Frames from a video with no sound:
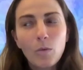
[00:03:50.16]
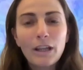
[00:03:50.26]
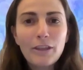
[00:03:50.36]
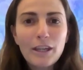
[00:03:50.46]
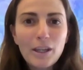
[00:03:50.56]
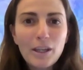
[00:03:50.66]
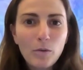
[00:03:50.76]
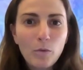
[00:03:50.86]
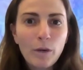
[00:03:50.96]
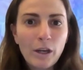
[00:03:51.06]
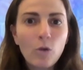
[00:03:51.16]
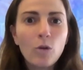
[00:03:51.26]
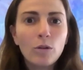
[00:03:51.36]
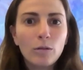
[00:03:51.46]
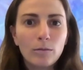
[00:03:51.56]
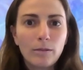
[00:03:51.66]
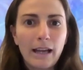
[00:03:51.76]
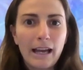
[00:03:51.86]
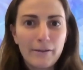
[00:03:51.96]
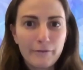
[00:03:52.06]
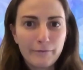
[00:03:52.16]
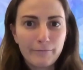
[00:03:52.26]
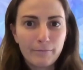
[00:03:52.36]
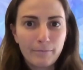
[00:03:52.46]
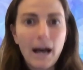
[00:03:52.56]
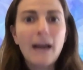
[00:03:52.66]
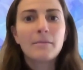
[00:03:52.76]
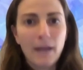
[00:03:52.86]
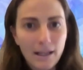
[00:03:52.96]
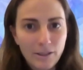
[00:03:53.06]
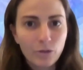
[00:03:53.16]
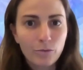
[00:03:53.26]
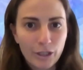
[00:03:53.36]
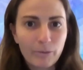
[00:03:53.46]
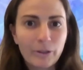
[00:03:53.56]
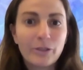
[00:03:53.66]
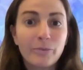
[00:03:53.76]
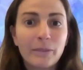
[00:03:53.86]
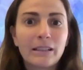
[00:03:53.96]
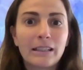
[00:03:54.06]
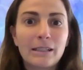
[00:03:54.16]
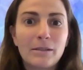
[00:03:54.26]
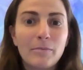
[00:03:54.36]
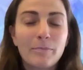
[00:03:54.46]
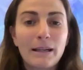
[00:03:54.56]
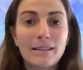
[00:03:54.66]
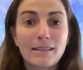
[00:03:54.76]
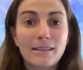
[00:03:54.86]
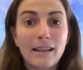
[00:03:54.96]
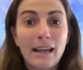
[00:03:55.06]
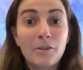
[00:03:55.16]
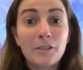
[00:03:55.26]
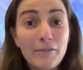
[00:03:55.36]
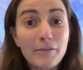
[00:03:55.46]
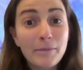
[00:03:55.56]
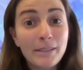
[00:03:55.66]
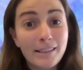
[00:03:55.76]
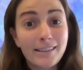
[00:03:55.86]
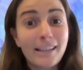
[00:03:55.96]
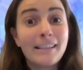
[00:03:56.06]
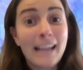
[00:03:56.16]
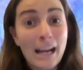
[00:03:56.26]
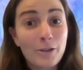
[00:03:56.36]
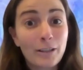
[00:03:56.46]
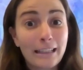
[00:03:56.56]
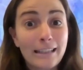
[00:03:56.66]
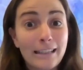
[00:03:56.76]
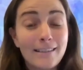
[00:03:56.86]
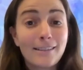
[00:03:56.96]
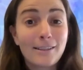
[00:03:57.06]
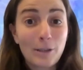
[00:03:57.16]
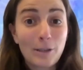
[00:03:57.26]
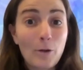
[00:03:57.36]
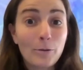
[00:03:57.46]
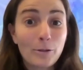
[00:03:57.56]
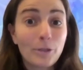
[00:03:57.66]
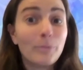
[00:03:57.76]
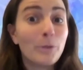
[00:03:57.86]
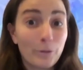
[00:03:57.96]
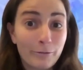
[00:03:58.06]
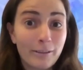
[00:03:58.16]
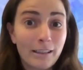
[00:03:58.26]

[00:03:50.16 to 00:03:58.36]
Well, I think we all have part and parcel responsibility, but our governments are naturally slow to move.